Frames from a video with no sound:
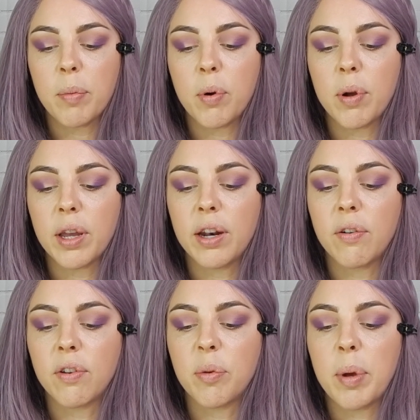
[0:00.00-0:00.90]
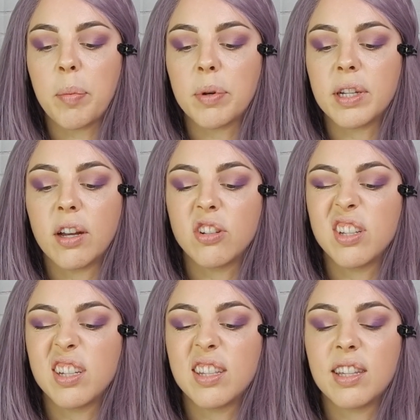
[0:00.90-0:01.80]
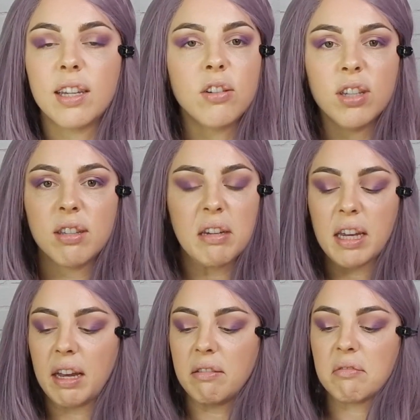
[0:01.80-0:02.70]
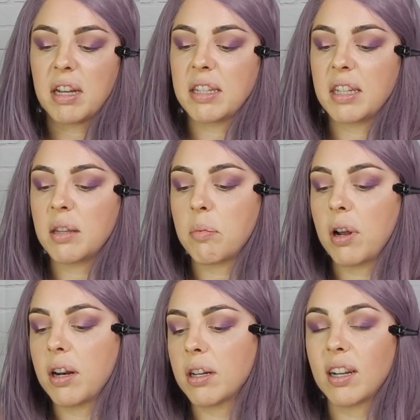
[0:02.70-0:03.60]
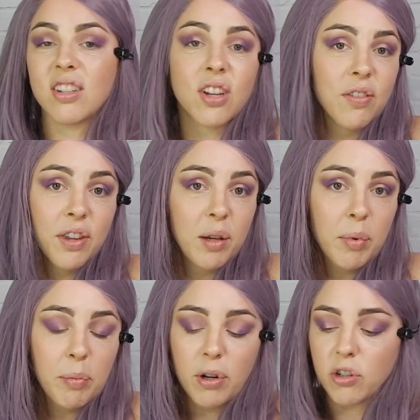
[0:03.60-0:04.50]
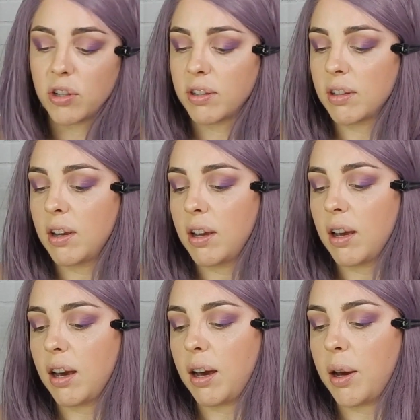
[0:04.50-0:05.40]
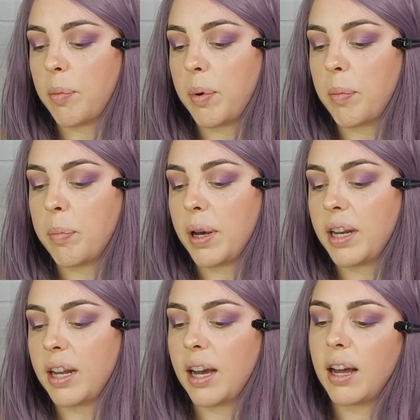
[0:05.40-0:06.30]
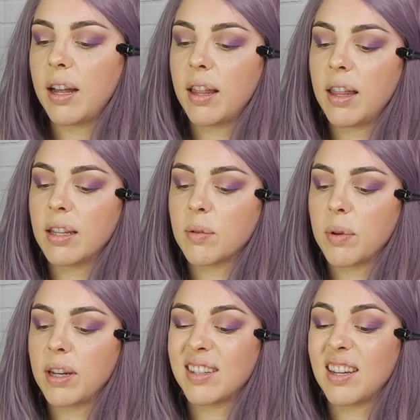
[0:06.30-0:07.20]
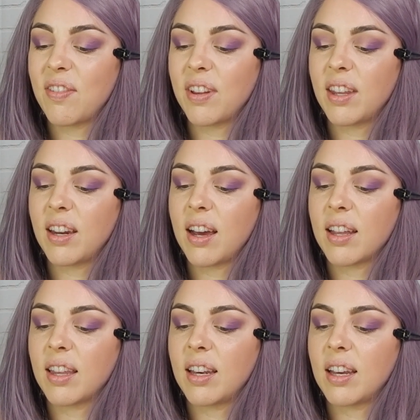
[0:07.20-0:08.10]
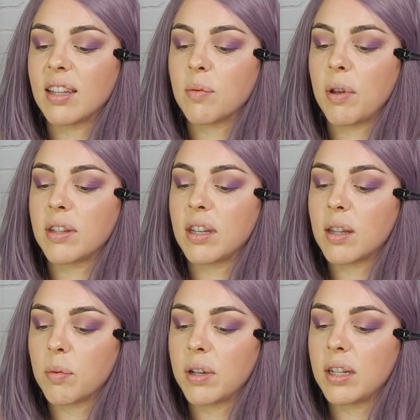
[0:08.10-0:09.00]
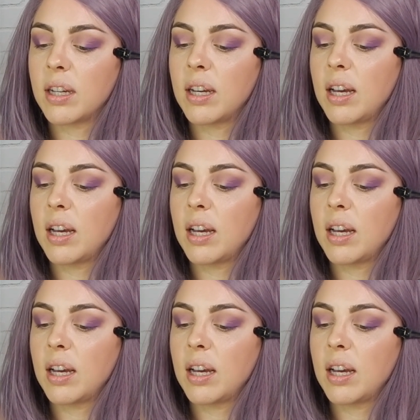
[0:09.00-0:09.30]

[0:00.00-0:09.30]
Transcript: I'm going in over the paper towel just to see, just again, testing the product. I should have cleaned my brushes, but this one is definitely not cleaning as well as the other one,